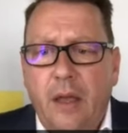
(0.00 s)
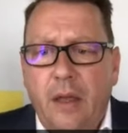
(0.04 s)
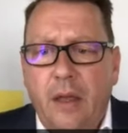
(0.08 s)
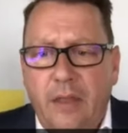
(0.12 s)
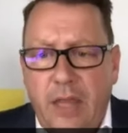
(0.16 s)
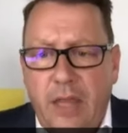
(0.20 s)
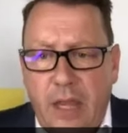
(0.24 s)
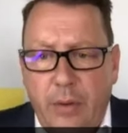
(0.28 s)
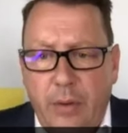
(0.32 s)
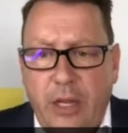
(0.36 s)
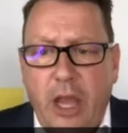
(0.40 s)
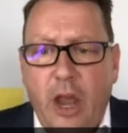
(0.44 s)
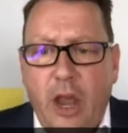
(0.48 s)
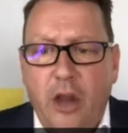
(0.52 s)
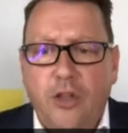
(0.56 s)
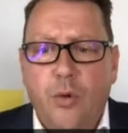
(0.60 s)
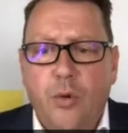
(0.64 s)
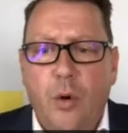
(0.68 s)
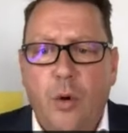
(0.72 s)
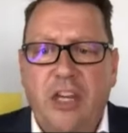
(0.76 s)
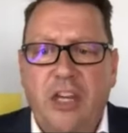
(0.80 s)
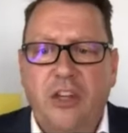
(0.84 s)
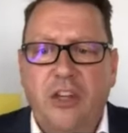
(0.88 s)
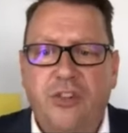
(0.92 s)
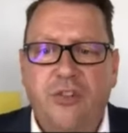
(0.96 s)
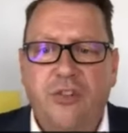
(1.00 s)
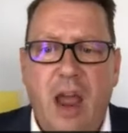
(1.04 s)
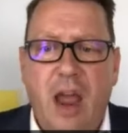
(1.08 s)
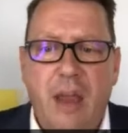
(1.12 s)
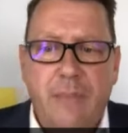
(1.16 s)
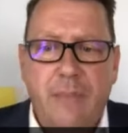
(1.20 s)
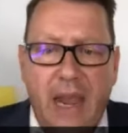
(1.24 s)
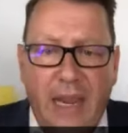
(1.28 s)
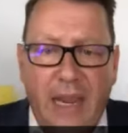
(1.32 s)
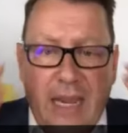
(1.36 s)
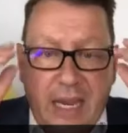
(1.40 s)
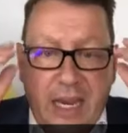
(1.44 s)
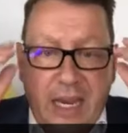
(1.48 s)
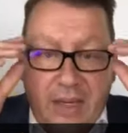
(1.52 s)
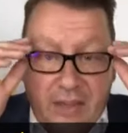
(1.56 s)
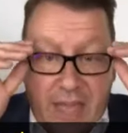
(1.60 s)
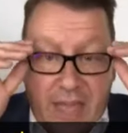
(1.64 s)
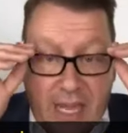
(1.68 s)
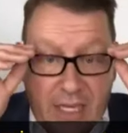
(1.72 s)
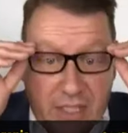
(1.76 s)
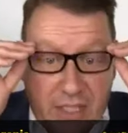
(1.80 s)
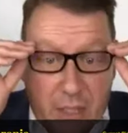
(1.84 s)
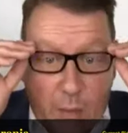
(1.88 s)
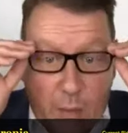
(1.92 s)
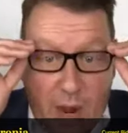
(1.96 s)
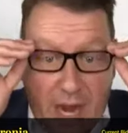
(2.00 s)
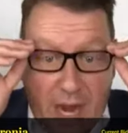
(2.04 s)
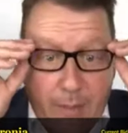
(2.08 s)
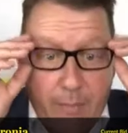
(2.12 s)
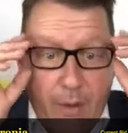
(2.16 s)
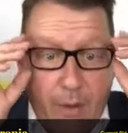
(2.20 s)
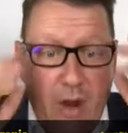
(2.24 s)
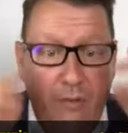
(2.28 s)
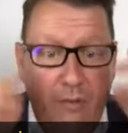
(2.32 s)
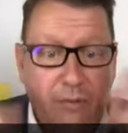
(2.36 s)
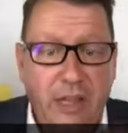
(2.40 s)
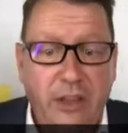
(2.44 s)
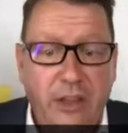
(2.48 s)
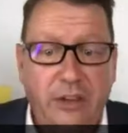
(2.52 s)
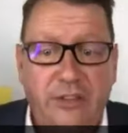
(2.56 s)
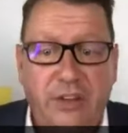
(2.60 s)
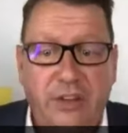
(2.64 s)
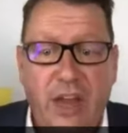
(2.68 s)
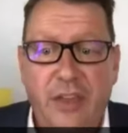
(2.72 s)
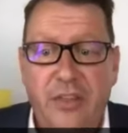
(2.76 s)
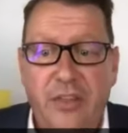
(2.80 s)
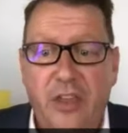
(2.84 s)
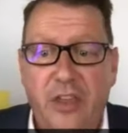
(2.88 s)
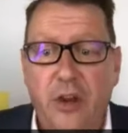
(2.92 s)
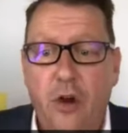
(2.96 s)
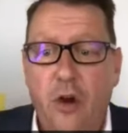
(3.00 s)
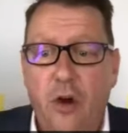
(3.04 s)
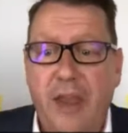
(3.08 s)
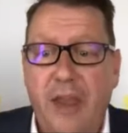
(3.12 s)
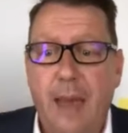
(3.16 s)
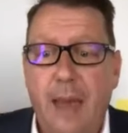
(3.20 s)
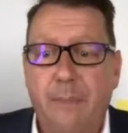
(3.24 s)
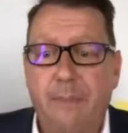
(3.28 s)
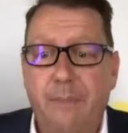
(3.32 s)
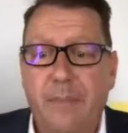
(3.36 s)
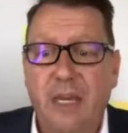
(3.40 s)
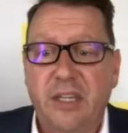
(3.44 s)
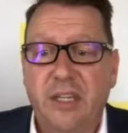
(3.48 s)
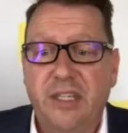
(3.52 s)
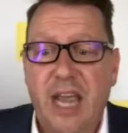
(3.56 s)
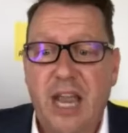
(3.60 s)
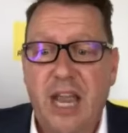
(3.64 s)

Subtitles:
There we go, 20 straight back in. That's the way to buy real estate, the knockout bid.